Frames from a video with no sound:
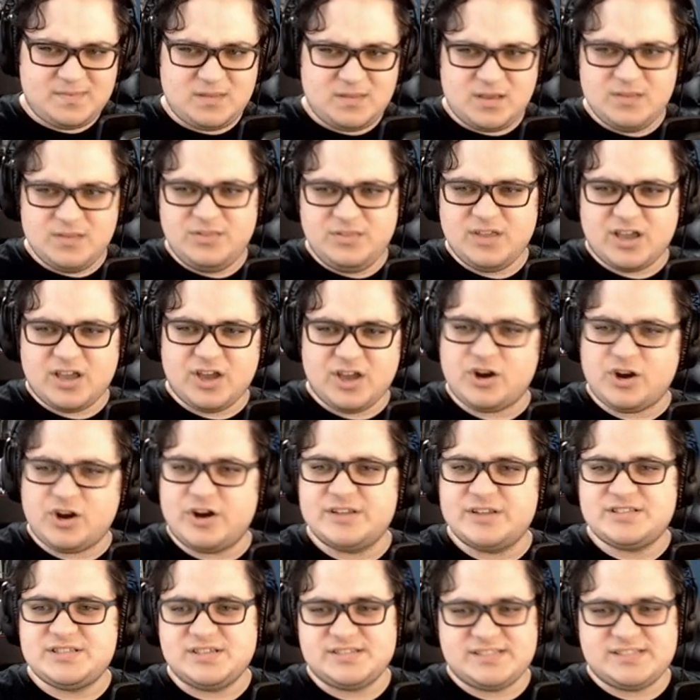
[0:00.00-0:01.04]
the
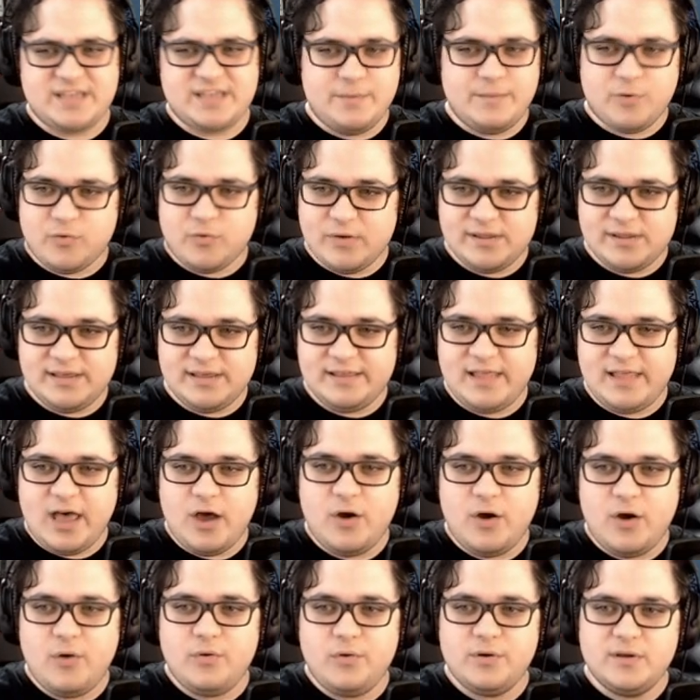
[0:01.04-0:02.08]
concurrents on Steam are really
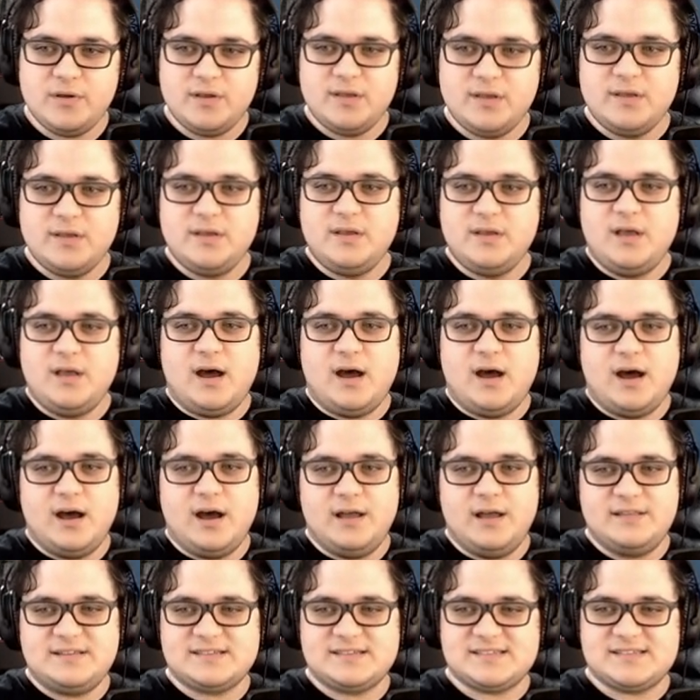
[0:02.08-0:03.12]
low. Uh,
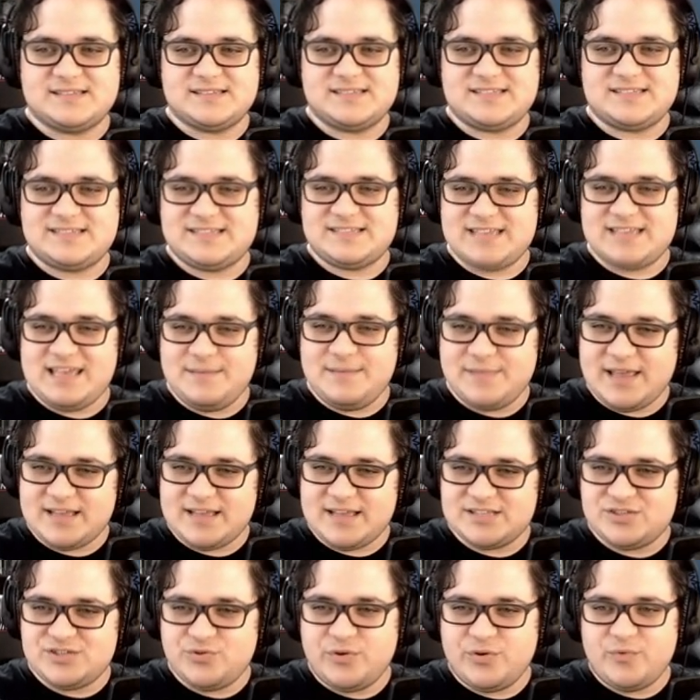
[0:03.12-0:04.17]
it doesn't seem like
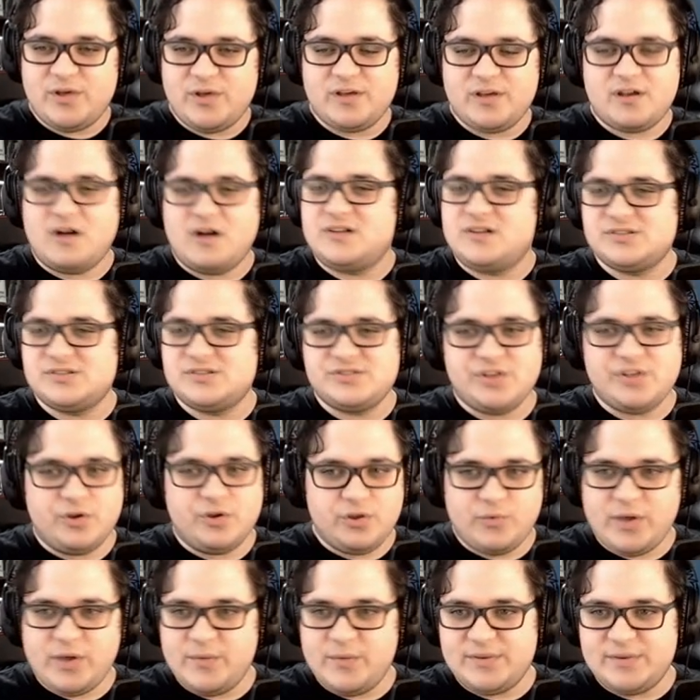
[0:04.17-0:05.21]
it's doing well in consoles. The only
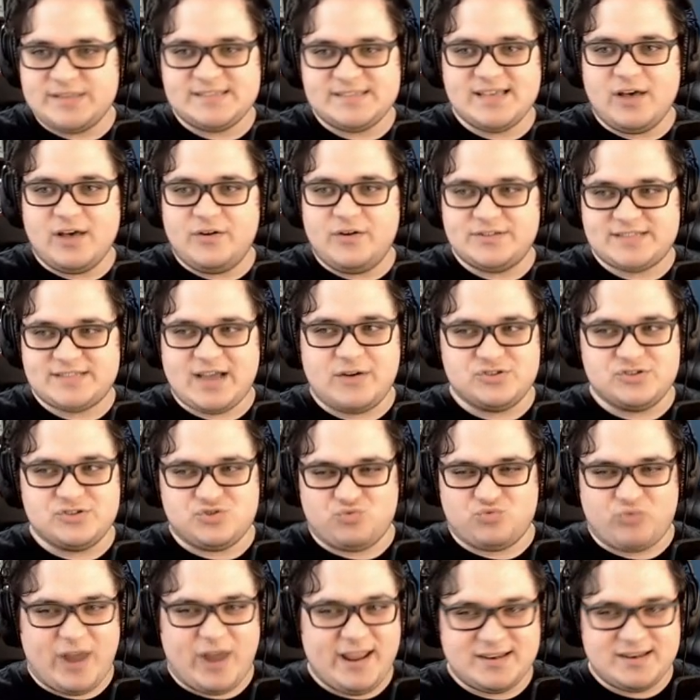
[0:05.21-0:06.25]
way we can tell is how it's
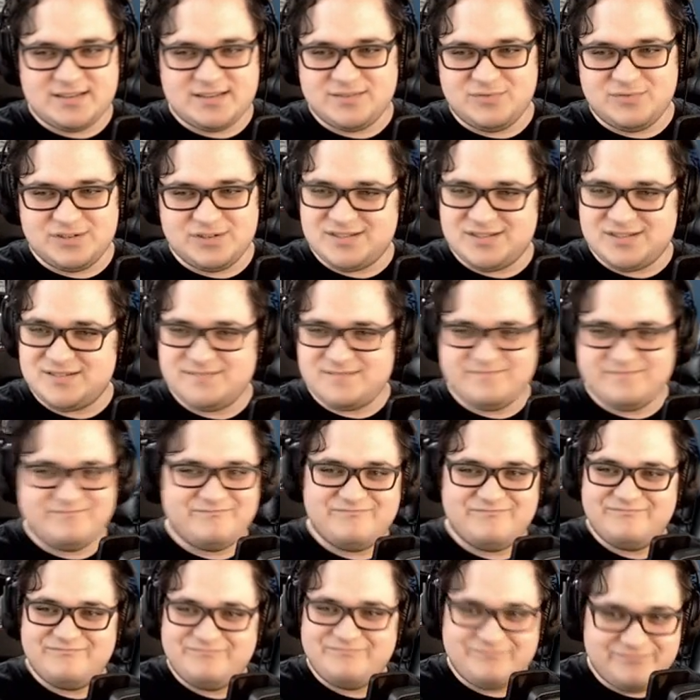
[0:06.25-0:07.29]
ranked, which
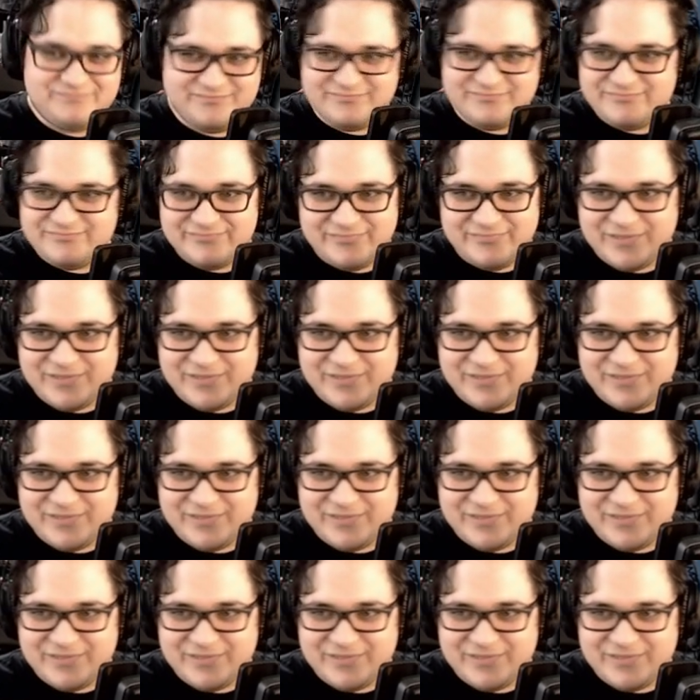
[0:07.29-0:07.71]
yeah.